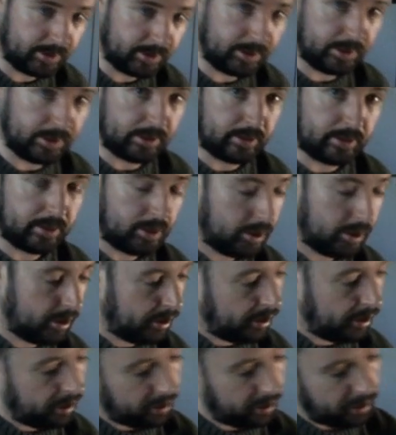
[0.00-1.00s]
there,
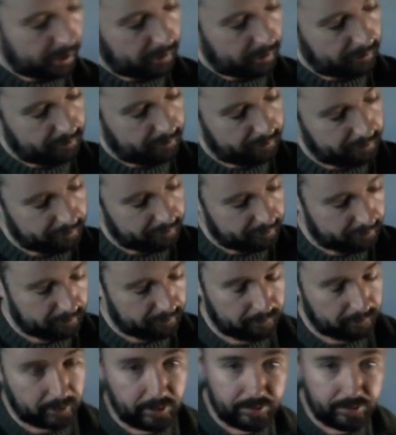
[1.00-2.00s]

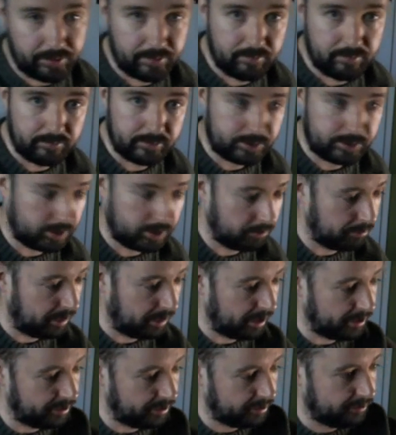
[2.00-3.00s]
with some
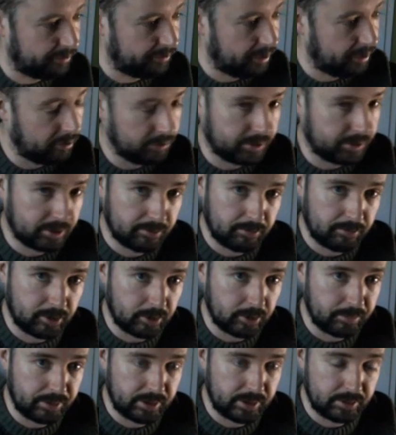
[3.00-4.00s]
manner of holding the
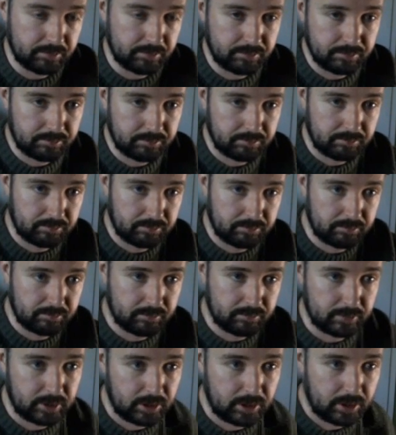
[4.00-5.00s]
warpin
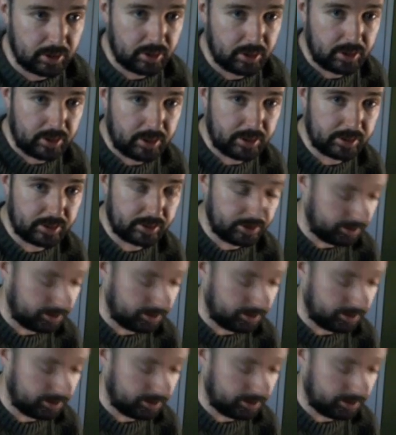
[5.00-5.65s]
in good